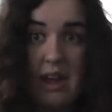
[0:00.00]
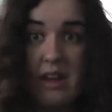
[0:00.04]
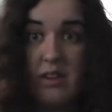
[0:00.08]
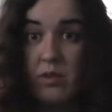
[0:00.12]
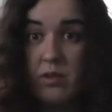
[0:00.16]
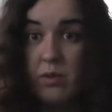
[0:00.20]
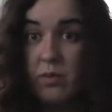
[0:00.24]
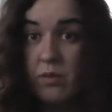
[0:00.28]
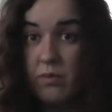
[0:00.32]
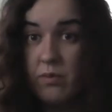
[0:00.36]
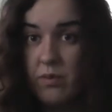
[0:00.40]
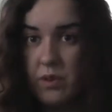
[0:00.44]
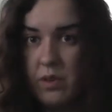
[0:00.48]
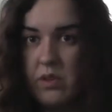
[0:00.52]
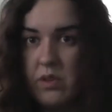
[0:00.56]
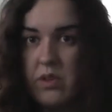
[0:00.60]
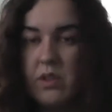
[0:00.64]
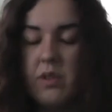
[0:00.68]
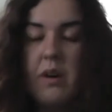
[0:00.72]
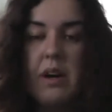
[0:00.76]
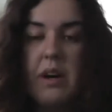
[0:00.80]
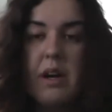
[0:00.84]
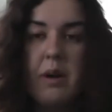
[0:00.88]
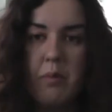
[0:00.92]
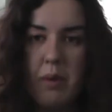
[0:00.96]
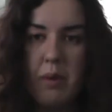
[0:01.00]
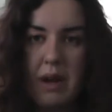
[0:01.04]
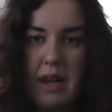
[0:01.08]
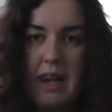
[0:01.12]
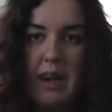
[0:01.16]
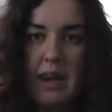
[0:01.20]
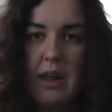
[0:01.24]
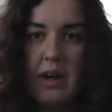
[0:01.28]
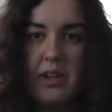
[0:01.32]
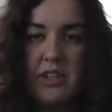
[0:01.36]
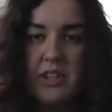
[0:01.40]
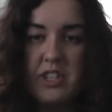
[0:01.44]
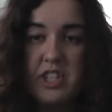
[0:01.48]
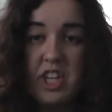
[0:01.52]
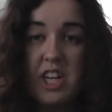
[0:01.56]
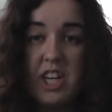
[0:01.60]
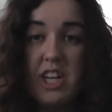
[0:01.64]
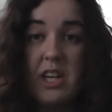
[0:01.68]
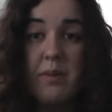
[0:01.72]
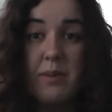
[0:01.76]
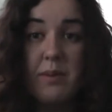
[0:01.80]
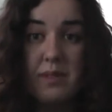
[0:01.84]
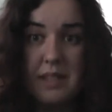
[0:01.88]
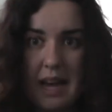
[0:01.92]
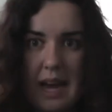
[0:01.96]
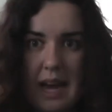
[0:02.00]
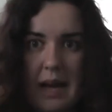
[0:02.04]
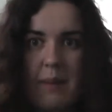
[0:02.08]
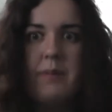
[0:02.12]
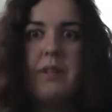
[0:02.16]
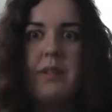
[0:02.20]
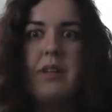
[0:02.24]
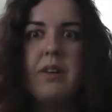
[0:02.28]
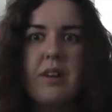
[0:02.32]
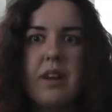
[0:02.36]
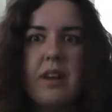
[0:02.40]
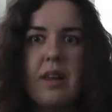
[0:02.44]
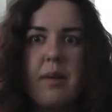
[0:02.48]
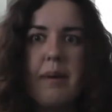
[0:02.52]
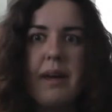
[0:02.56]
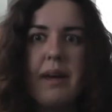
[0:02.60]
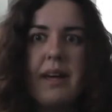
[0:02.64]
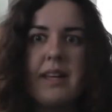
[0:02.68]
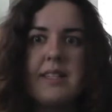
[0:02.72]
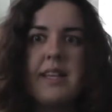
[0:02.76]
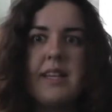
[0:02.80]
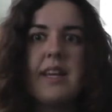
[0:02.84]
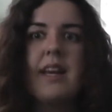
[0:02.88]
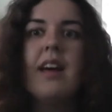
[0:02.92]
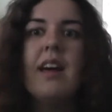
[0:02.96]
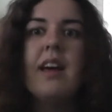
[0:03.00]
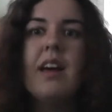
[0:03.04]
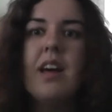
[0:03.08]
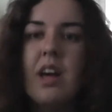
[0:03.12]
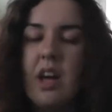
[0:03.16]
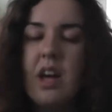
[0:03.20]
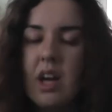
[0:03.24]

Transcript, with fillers: It's called Voodoo. I went last year. It was absolutely amazing.